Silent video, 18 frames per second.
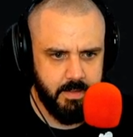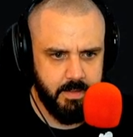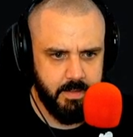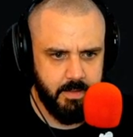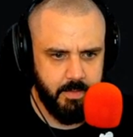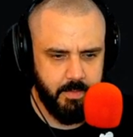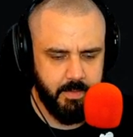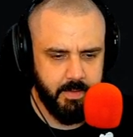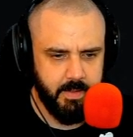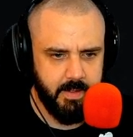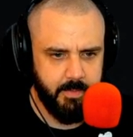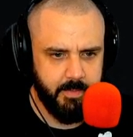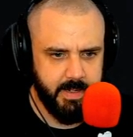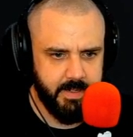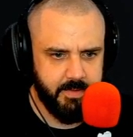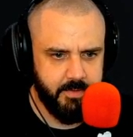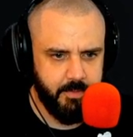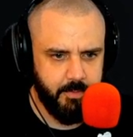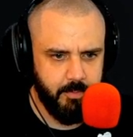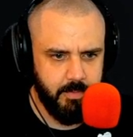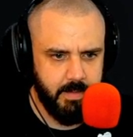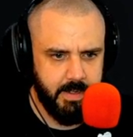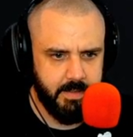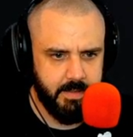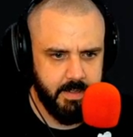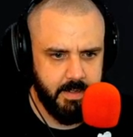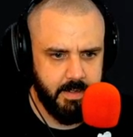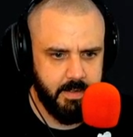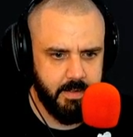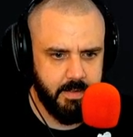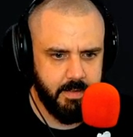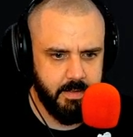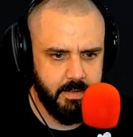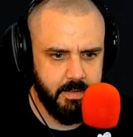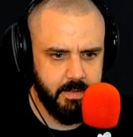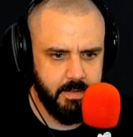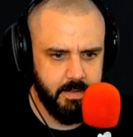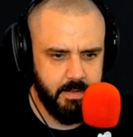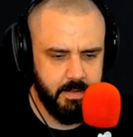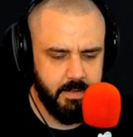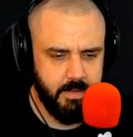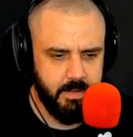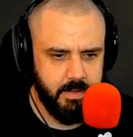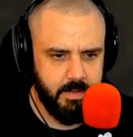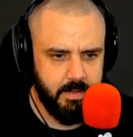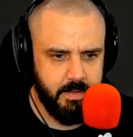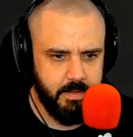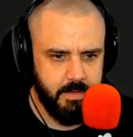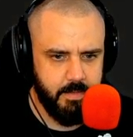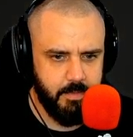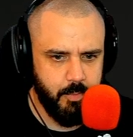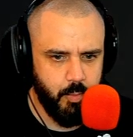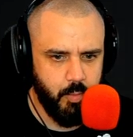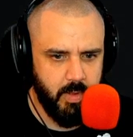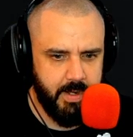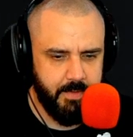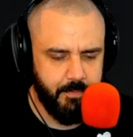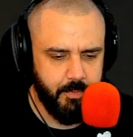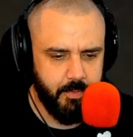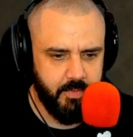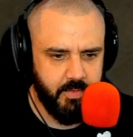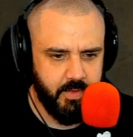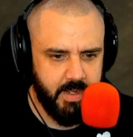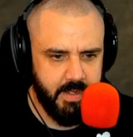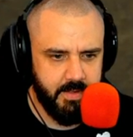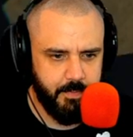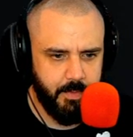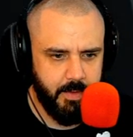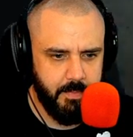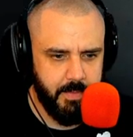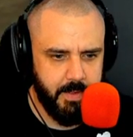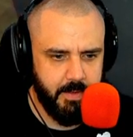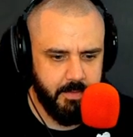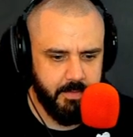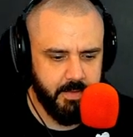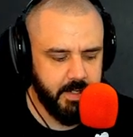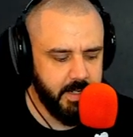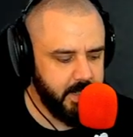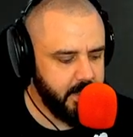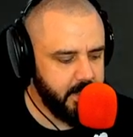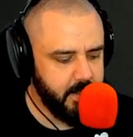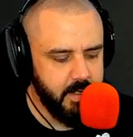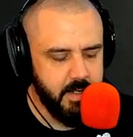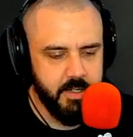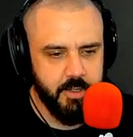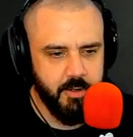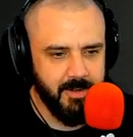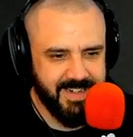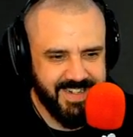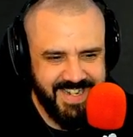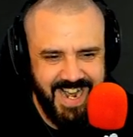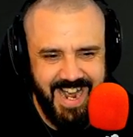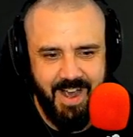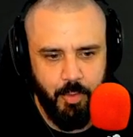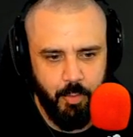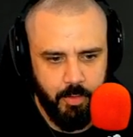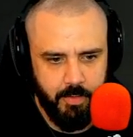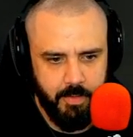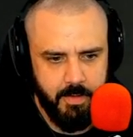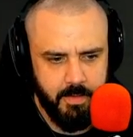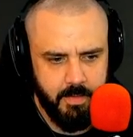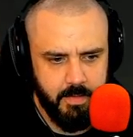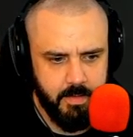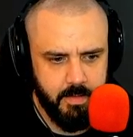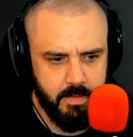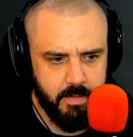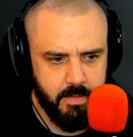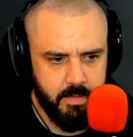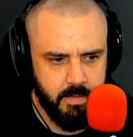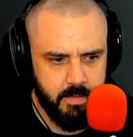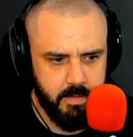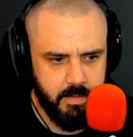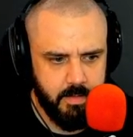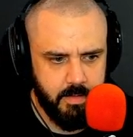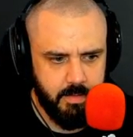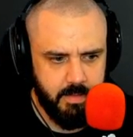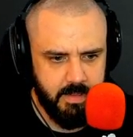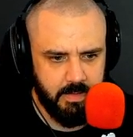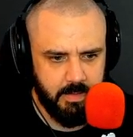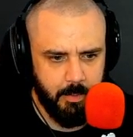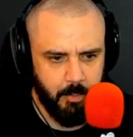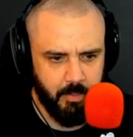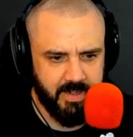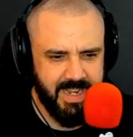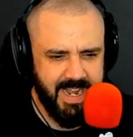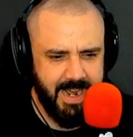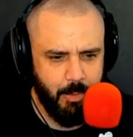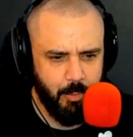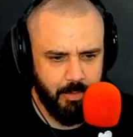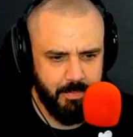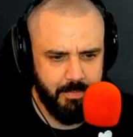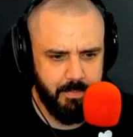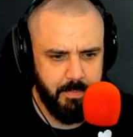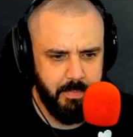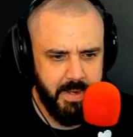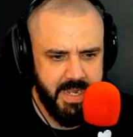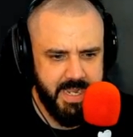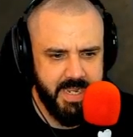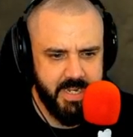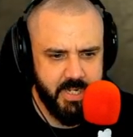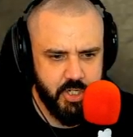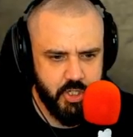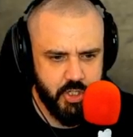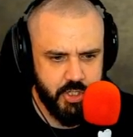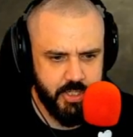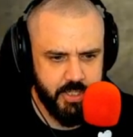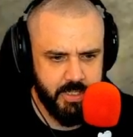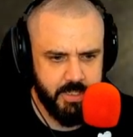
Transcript: There we go. Now we got two right there. We'll wait for his ass if he appears again. You're a coward. You little coward bitch.